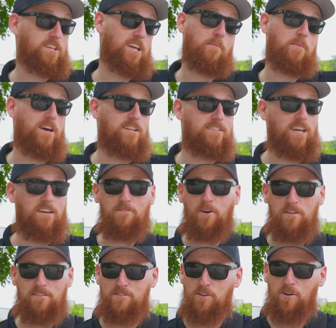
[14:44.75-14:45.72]
come out and take
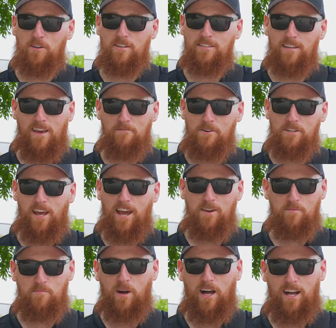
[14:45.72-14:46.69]
photos of dogs every day
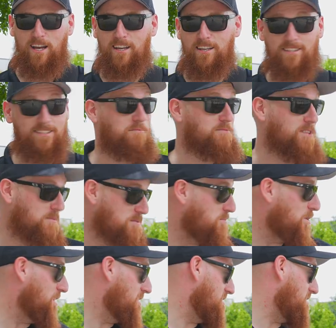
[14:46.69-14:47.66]
at a park, sometimes
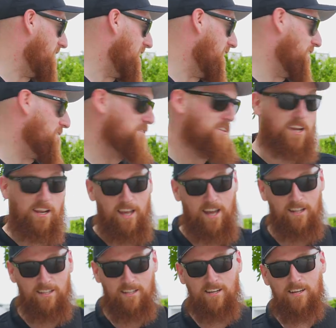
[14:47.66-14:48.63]
birds out here at the
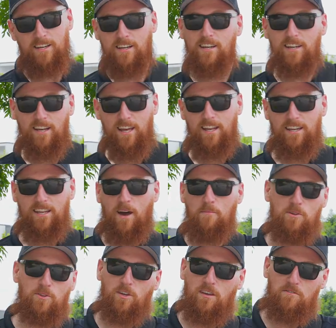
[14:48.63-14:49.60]
canal, and I've
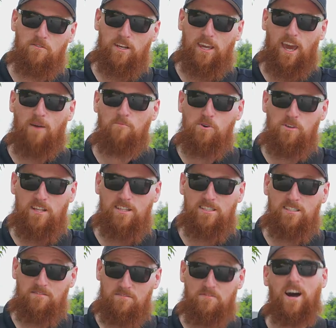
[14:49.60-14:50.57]
been looking for a camera
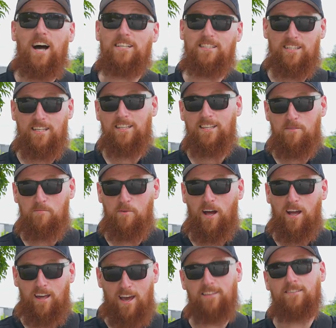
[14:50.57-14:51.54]
that's faster than
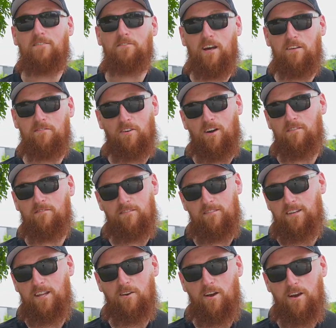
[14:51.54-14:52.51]
my A7R5,
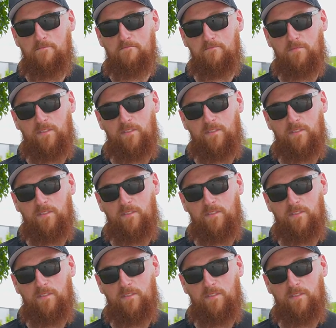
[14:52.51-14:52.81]
and here I am.